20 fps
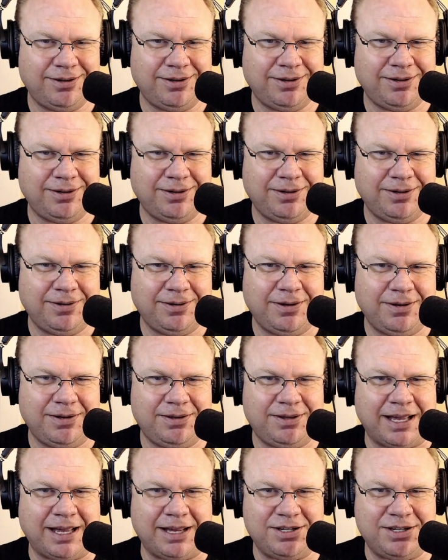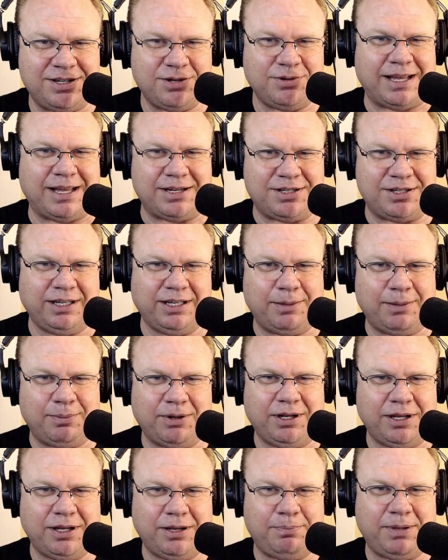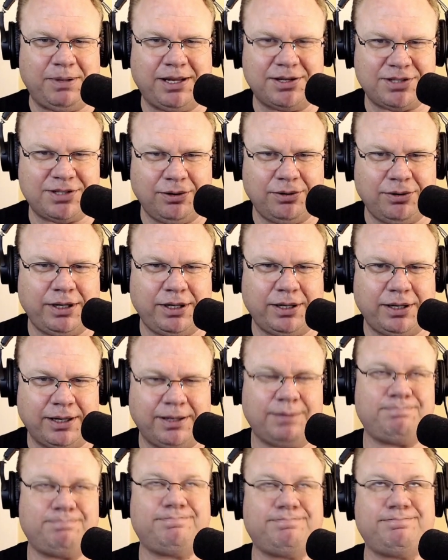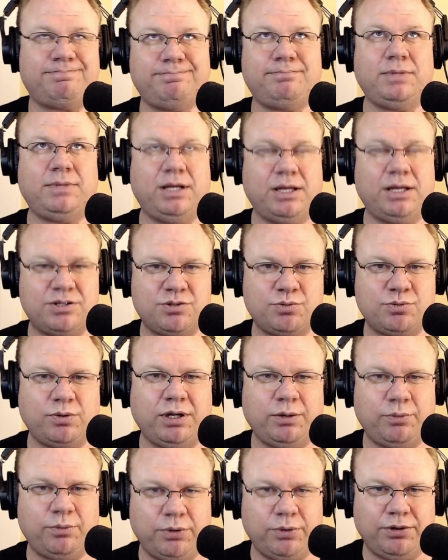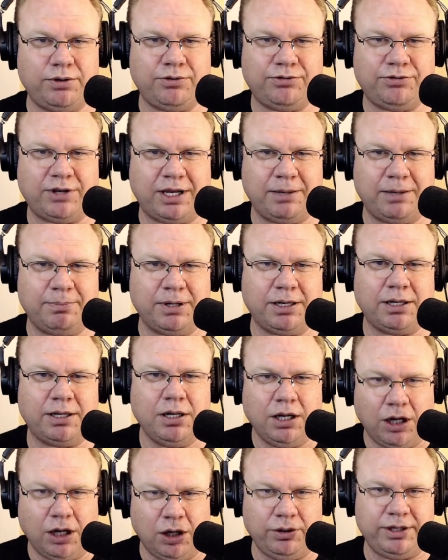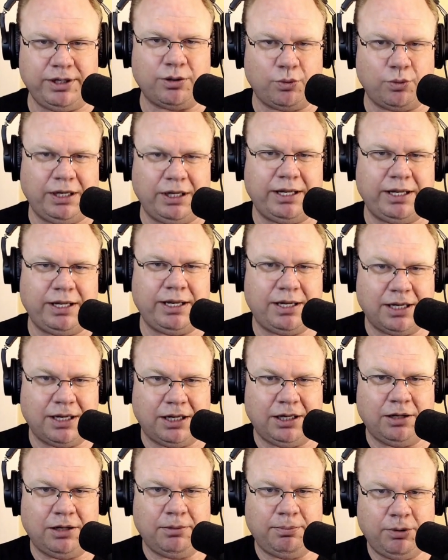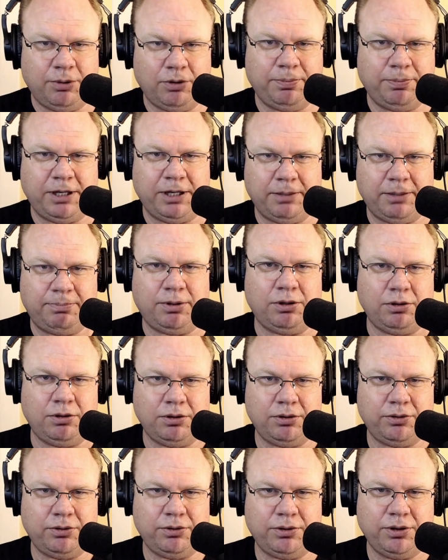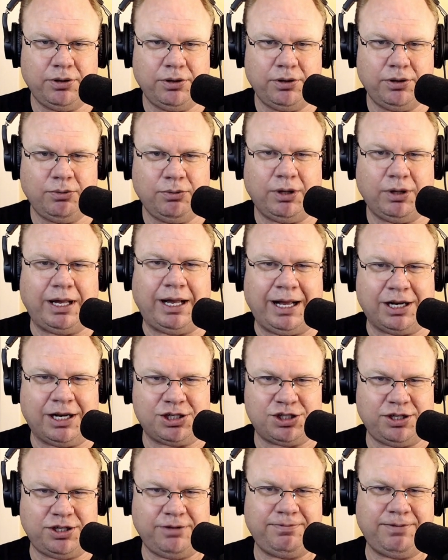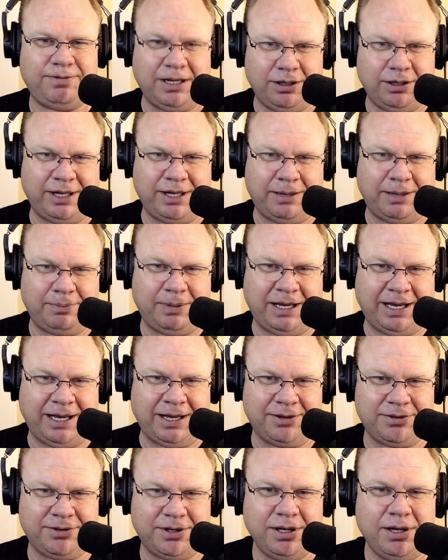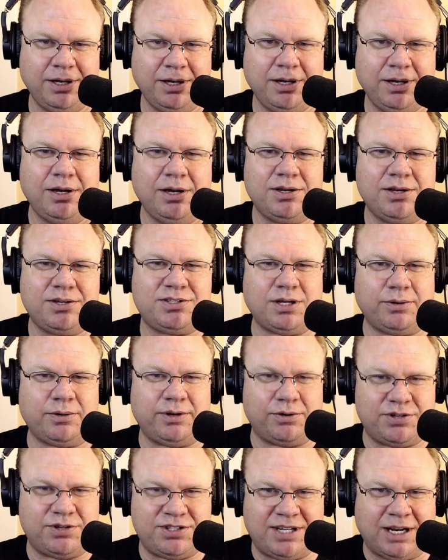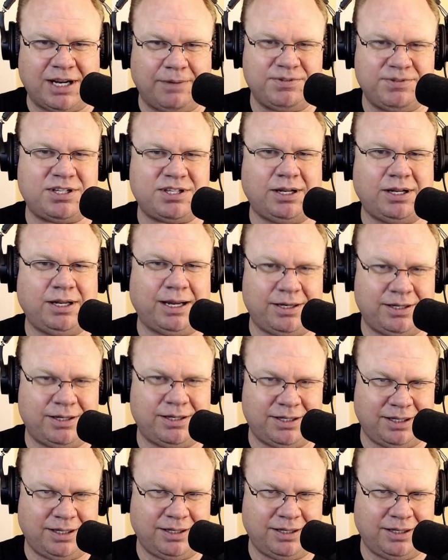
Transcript: Mm-hmm. They do that deliberately because only, I, it's really rude to say, but only the really gullible people will actually follow that path. So yep. They're self-selecting.